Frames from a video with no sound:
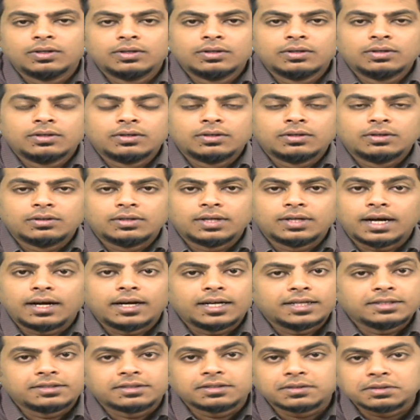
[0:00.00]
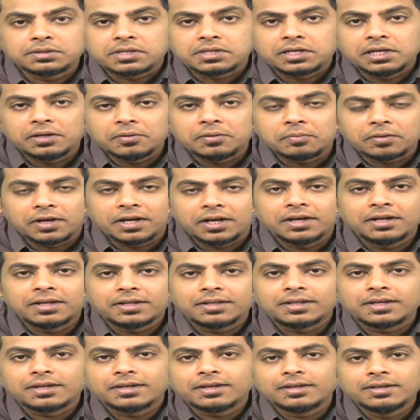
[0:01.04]
dance, sleep,
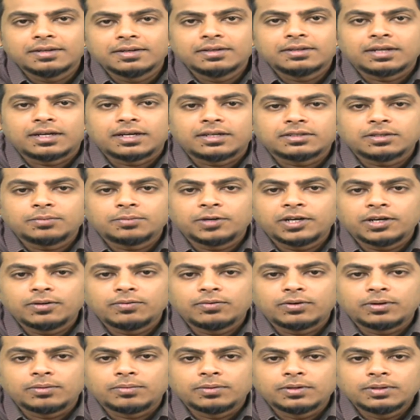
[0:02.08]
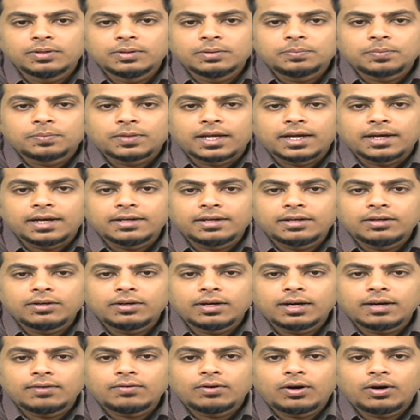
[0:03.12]
anything, that is a main verb. And then you
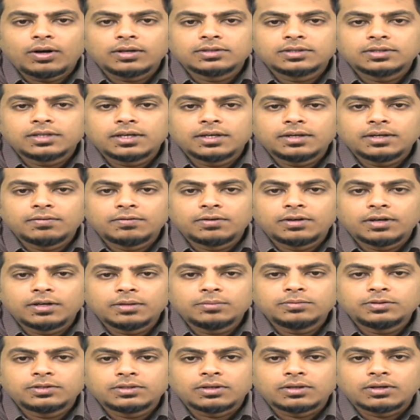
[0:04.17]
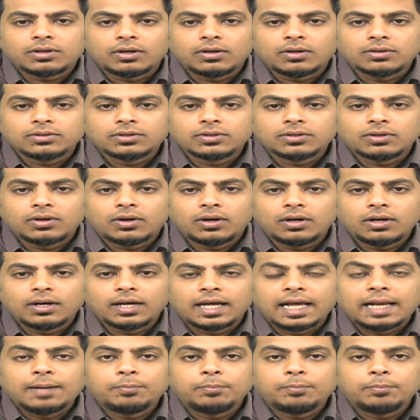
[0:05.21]
have auxiliary verbs, also called helping